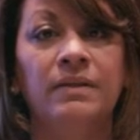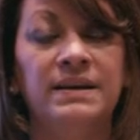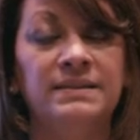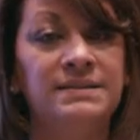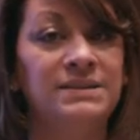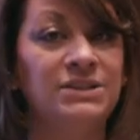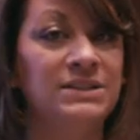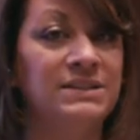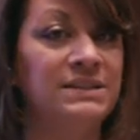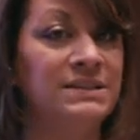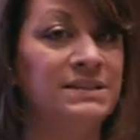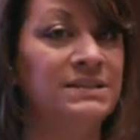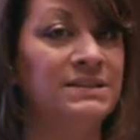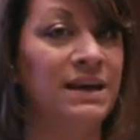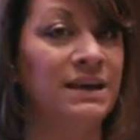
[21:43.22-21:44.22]
This is just at
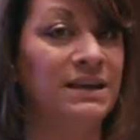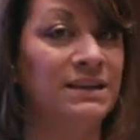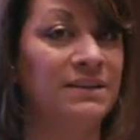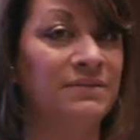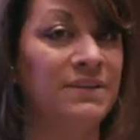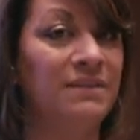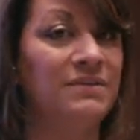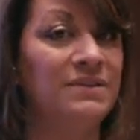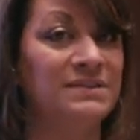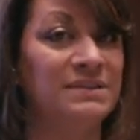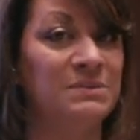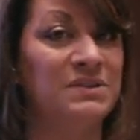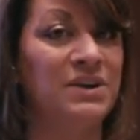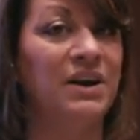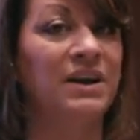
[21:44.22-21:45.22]
executive levels
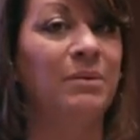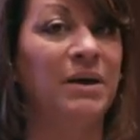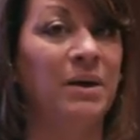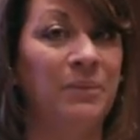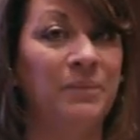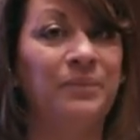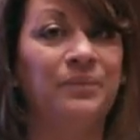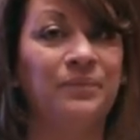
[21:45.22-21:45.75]
I'm talking about.